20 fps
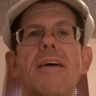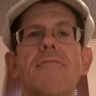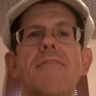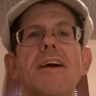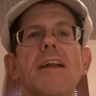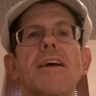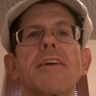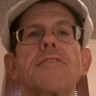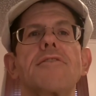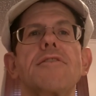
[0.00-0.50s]

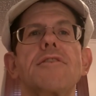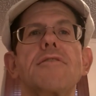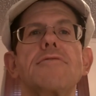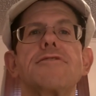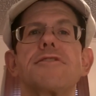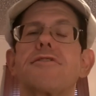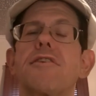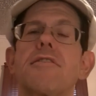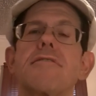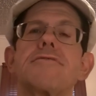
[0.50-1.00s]
failing to
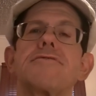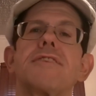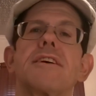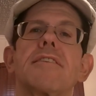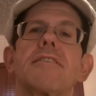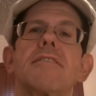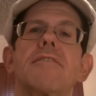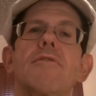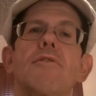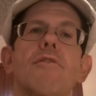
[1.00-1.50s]
use a turn
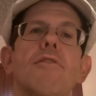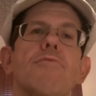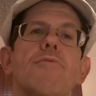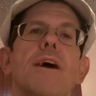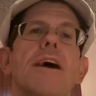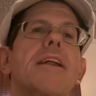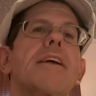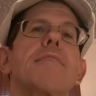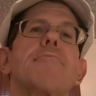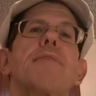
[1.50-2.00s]
signal, or
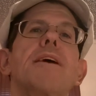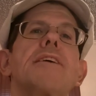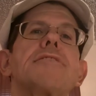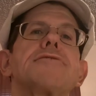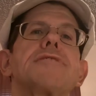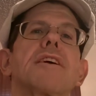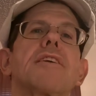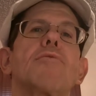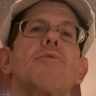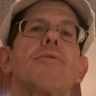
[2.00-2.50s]
riding a
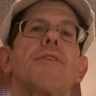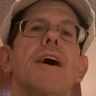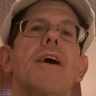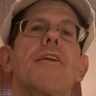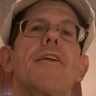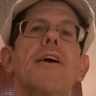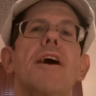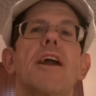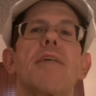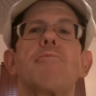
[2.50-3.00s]
bicycle without
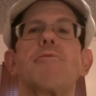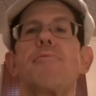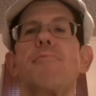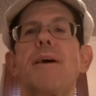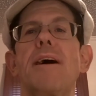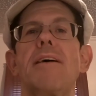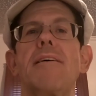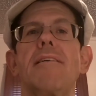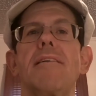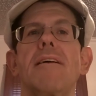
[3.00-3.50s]
an audible
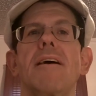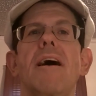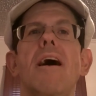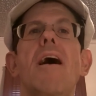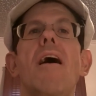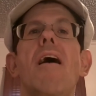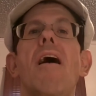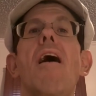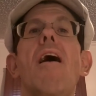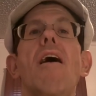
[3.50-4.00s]
bell.
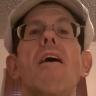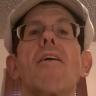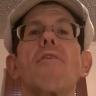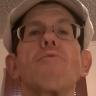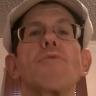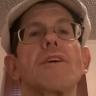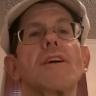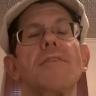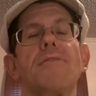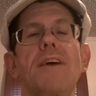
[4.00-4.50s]
All
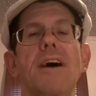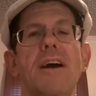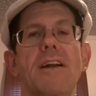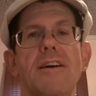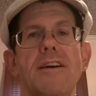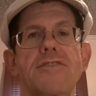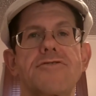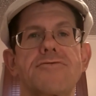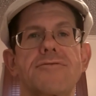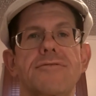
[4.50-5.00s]
real
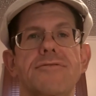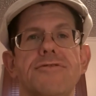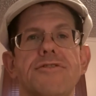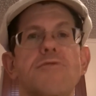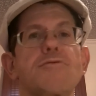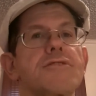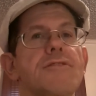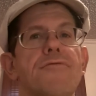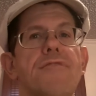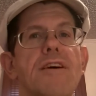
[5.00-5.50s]
violations,
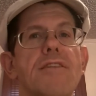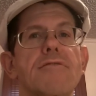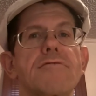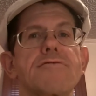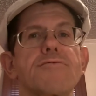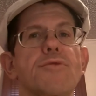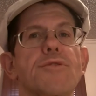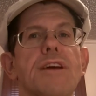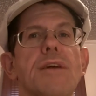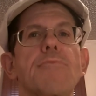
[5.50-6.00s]
whose
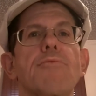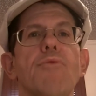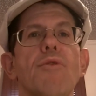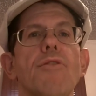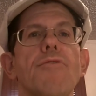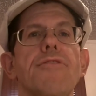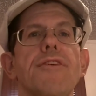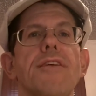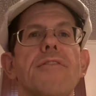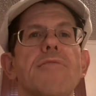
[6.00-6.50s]
offenders were deemed
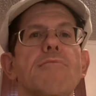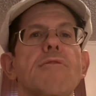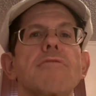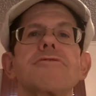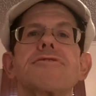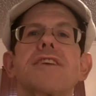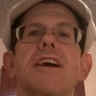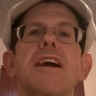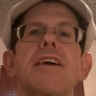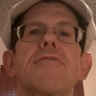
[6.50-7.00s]
worthy of the
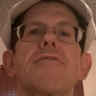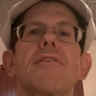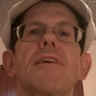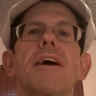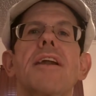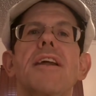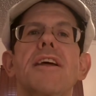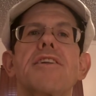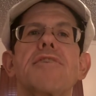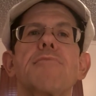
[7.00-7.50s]
most careful
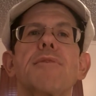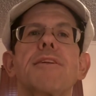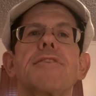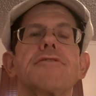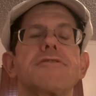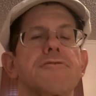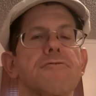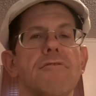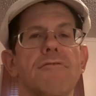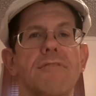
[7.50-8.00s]
and intimate
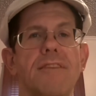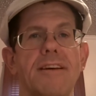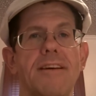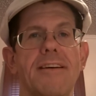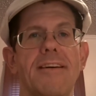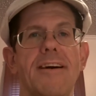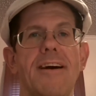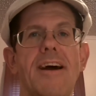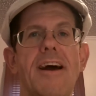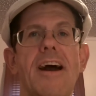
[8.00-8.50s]

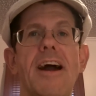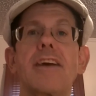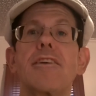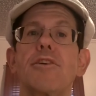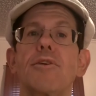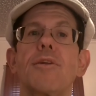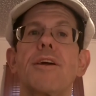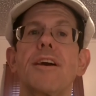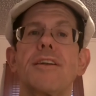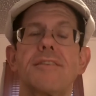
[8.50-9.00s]
scrutiny,
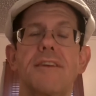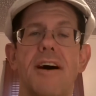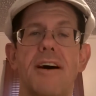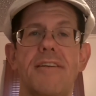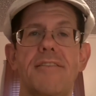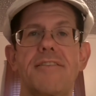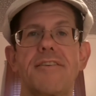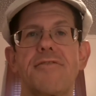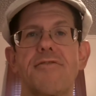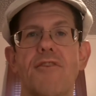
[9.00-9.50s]
including a
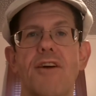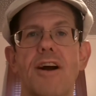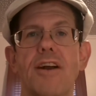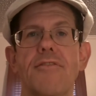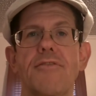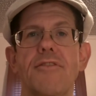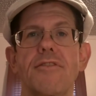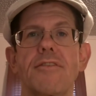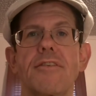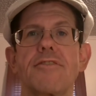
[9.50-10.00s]
nun
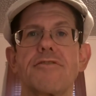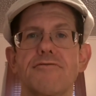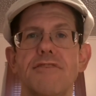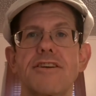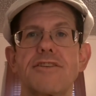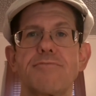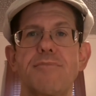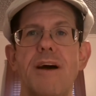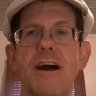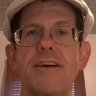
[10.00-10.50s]
defrocked for
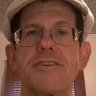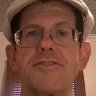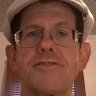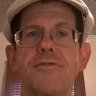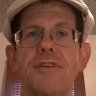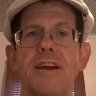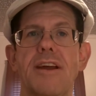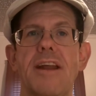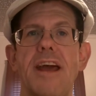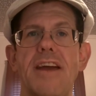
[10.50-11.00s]
trespass
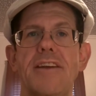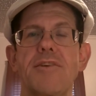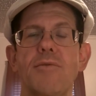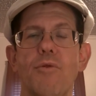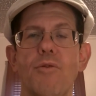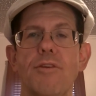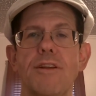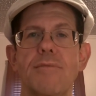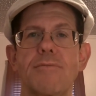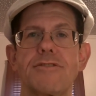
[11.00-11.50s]
during an
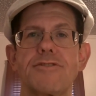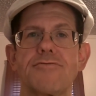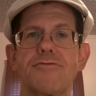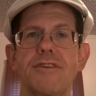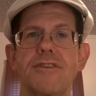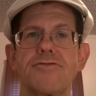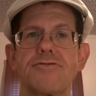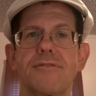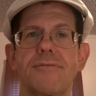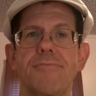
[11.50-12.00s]
anti-war
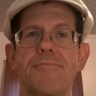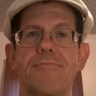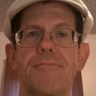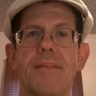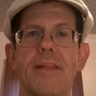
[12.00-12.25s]
demonstration.